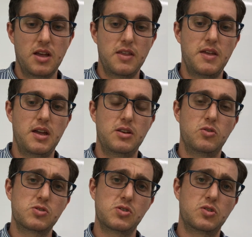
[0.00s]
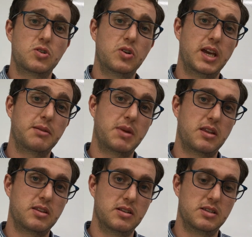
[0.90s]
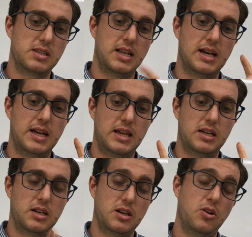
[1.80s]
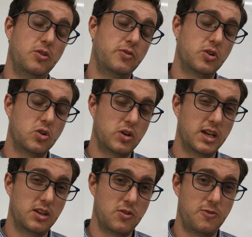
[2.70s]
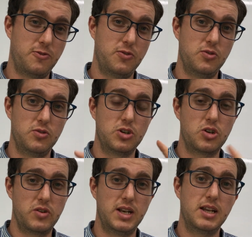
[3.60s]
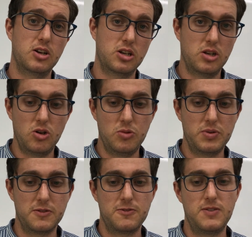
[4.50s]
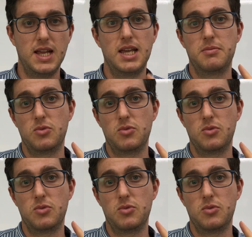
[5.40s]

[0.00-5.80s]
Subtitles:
Then also cooking methods like overcooking your food, grilling on an open flame,